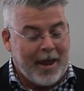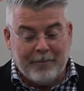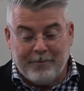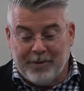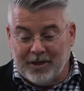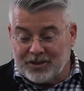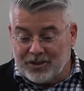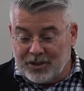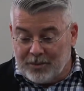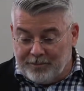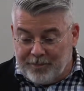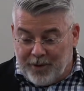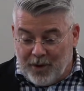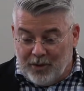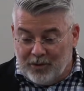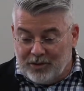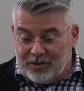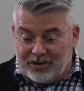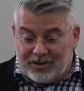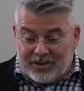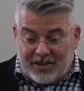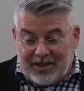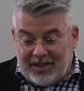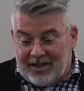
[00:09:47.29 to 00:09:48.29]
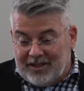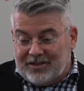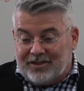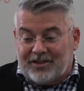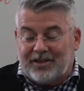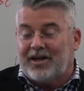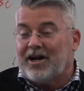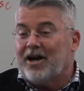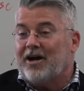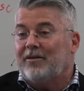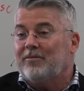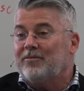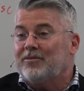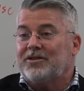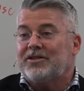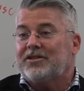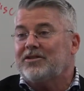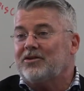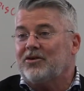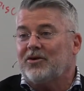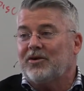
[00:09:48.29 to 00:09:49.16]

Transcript: But suppose he succumbs,